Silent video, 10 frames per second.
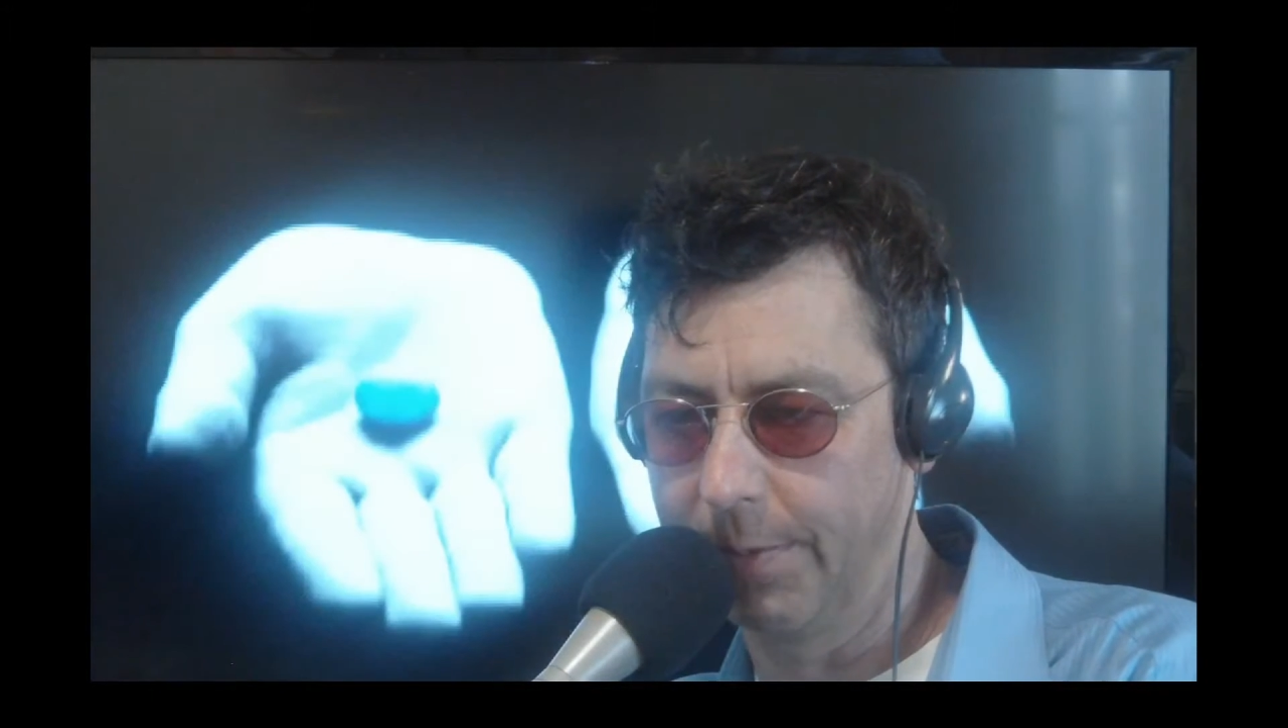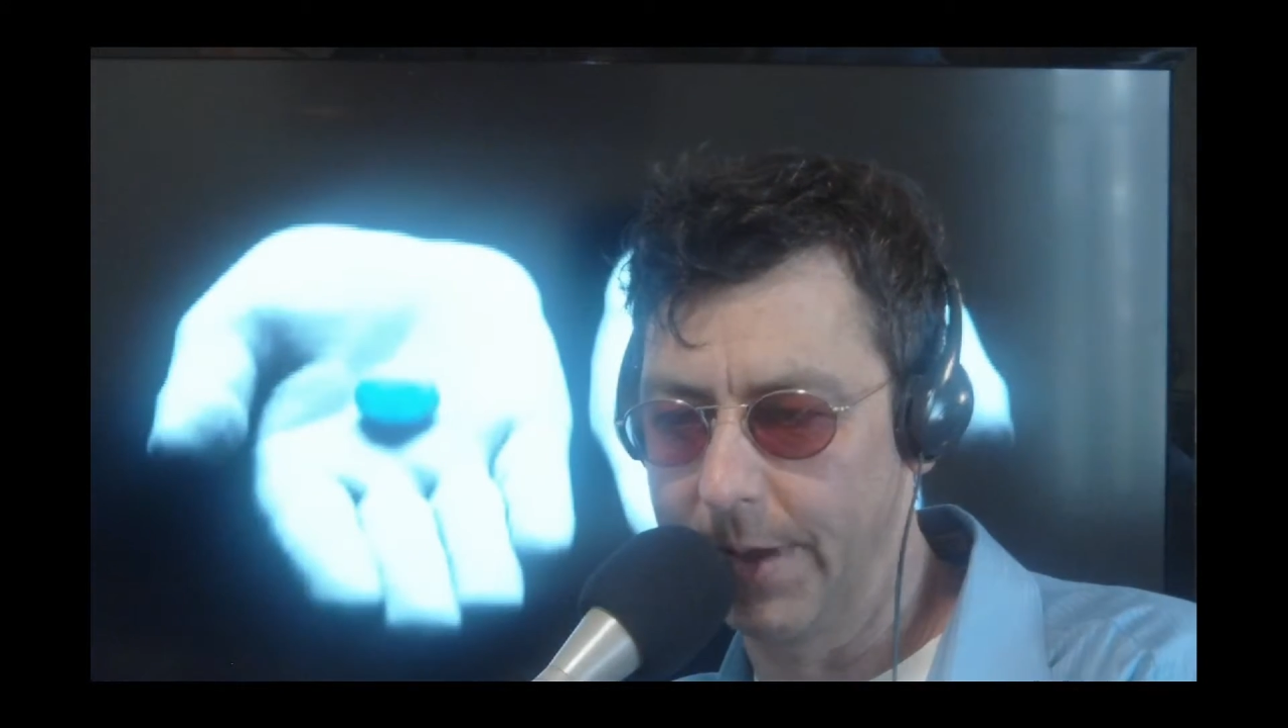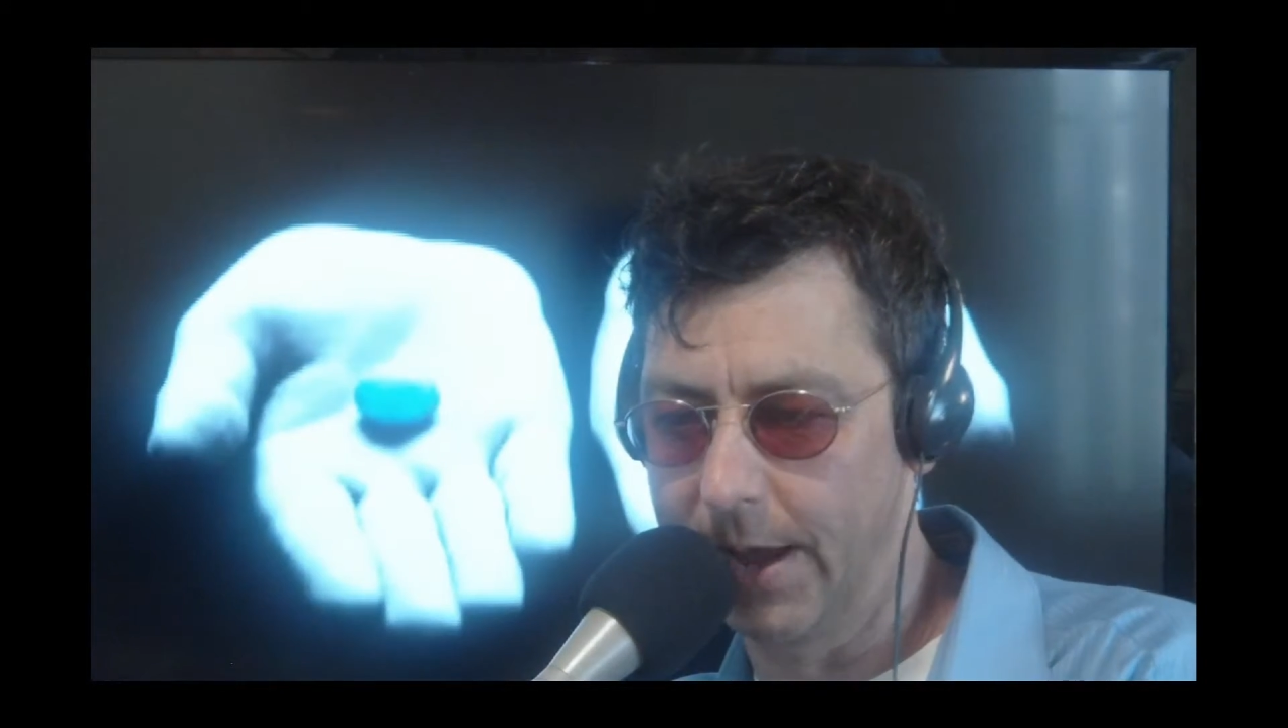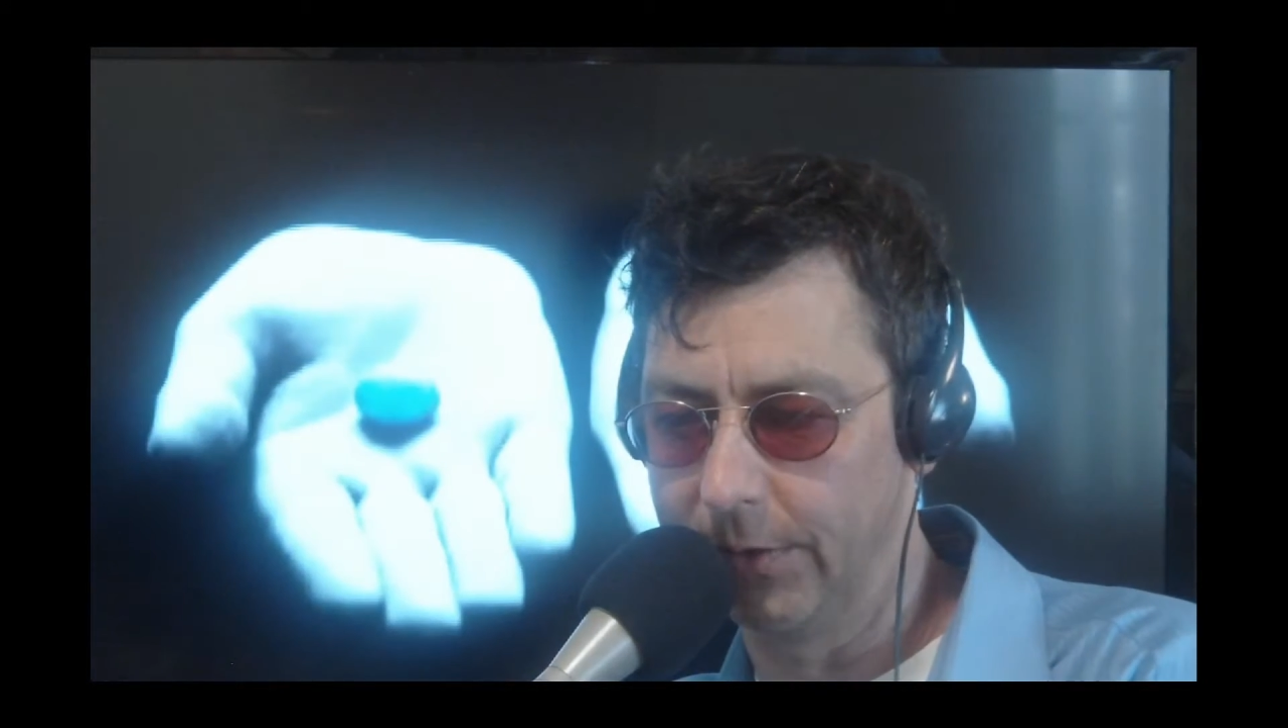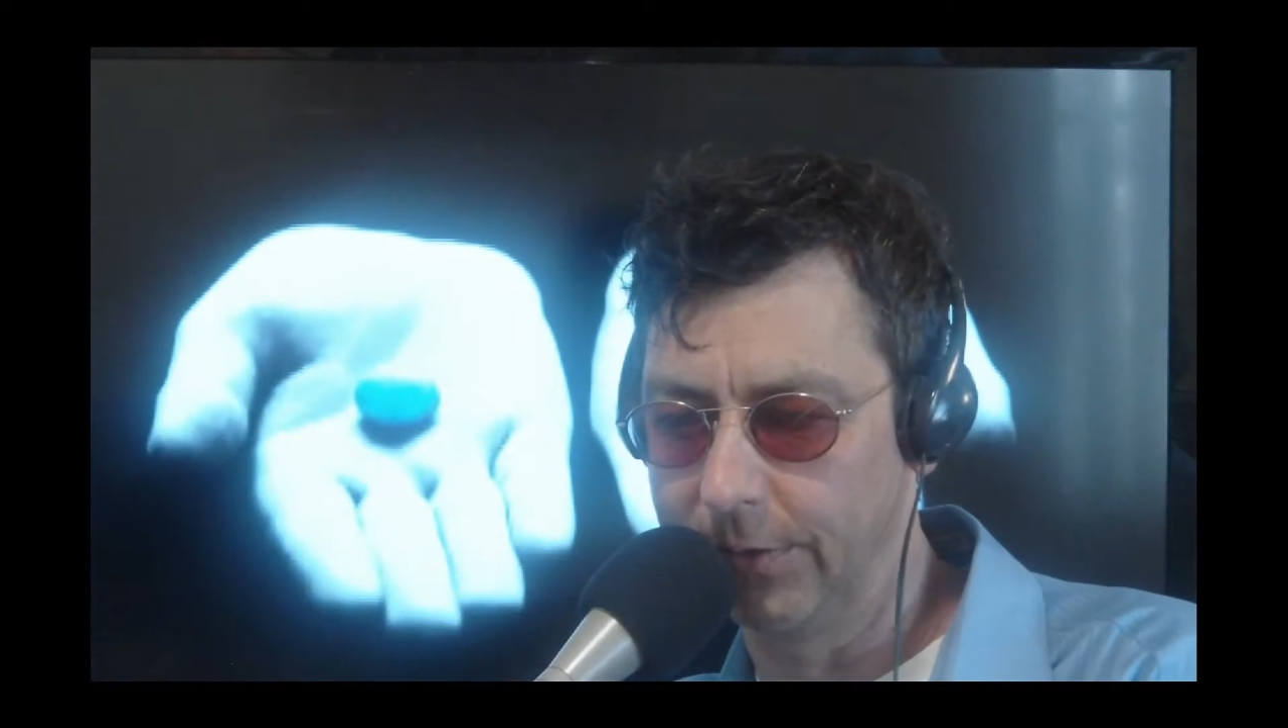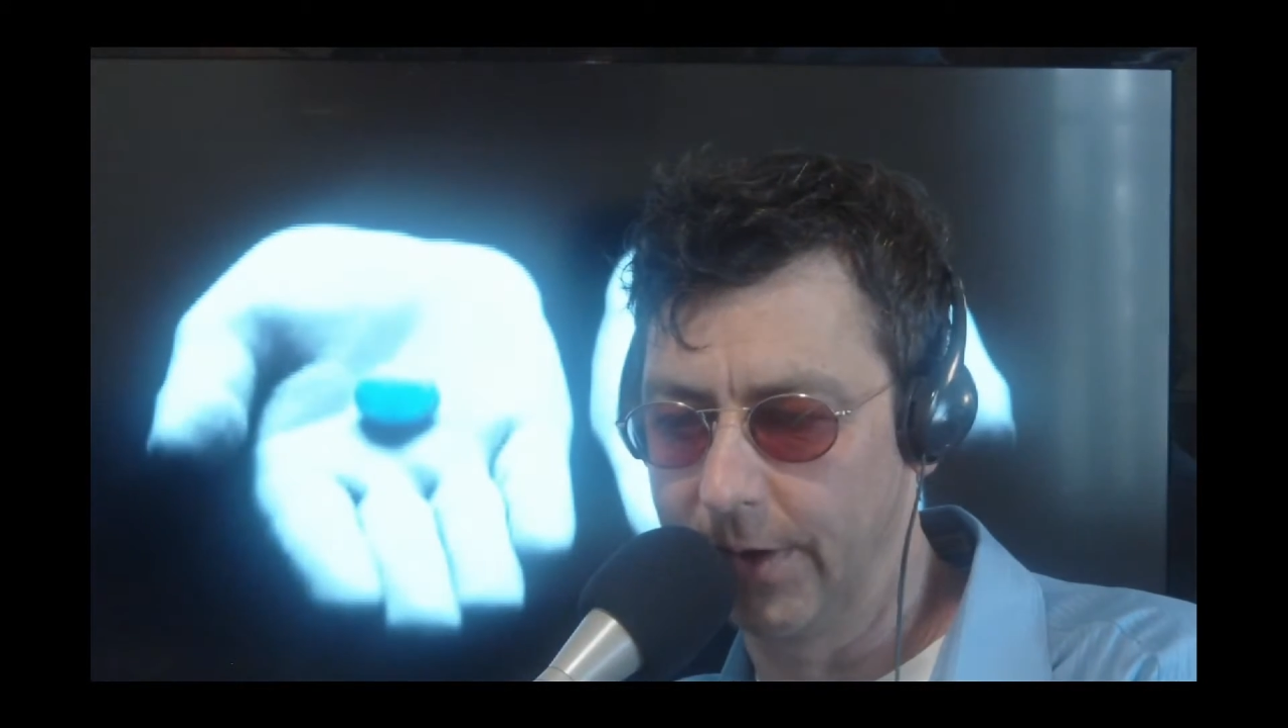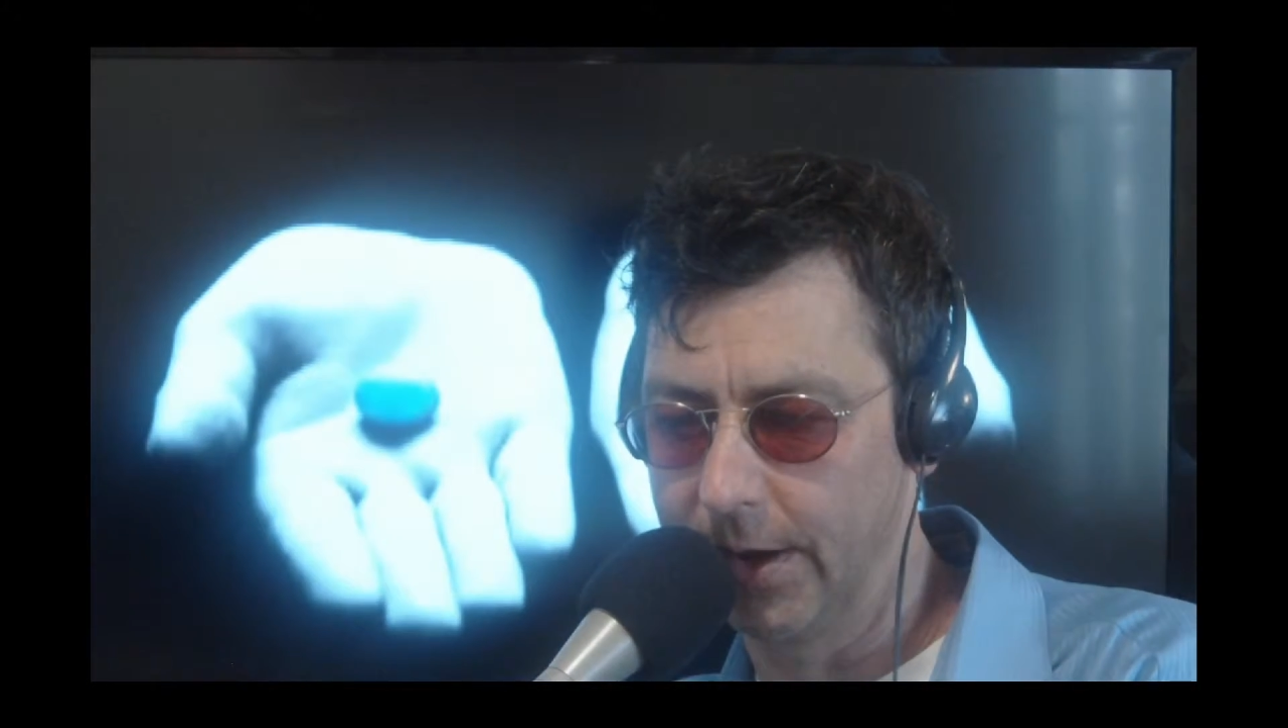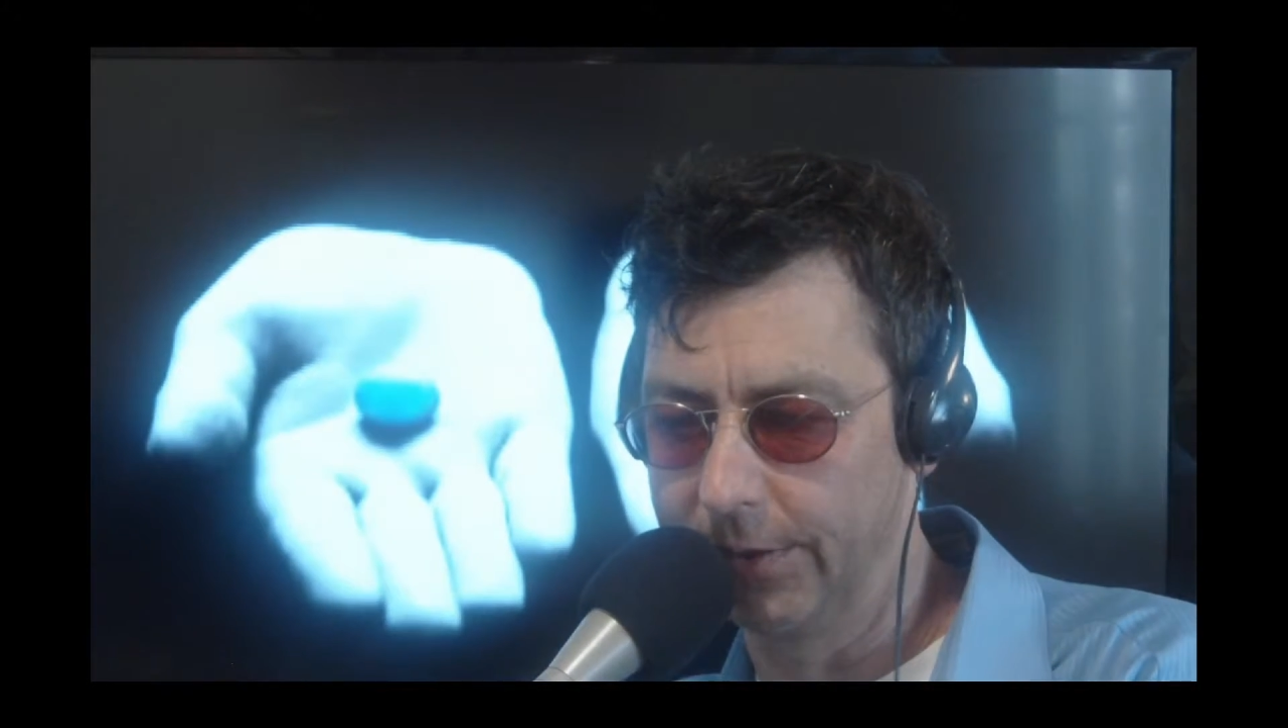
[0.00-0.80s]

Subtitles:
about